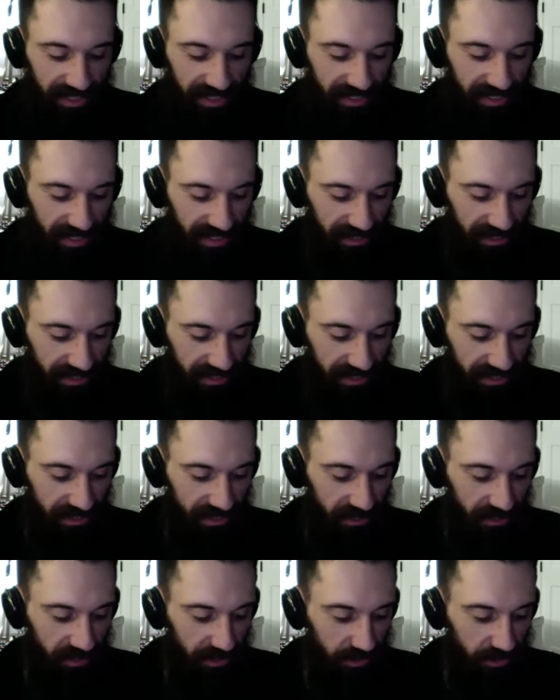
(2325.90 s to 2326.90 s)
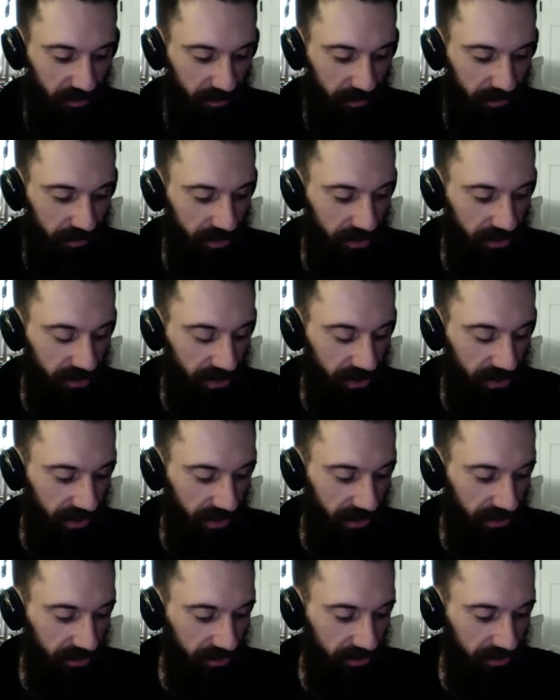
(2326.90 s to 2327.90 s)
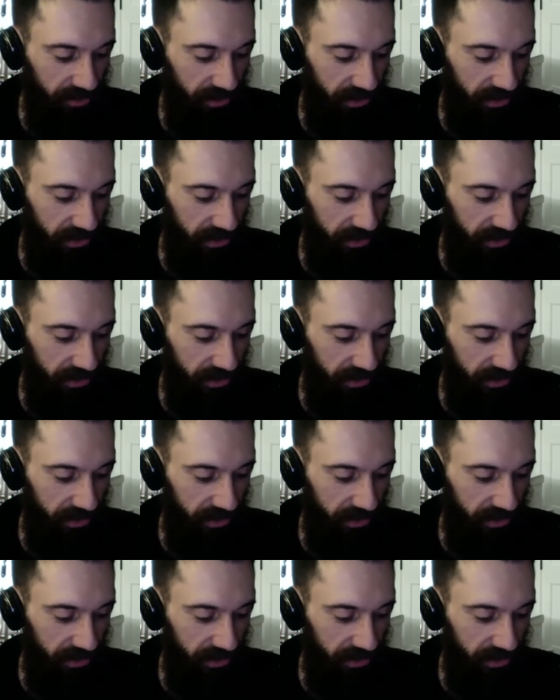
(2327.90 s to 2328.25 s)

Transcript: an excellent show. You should check it out. You'll enjoy it.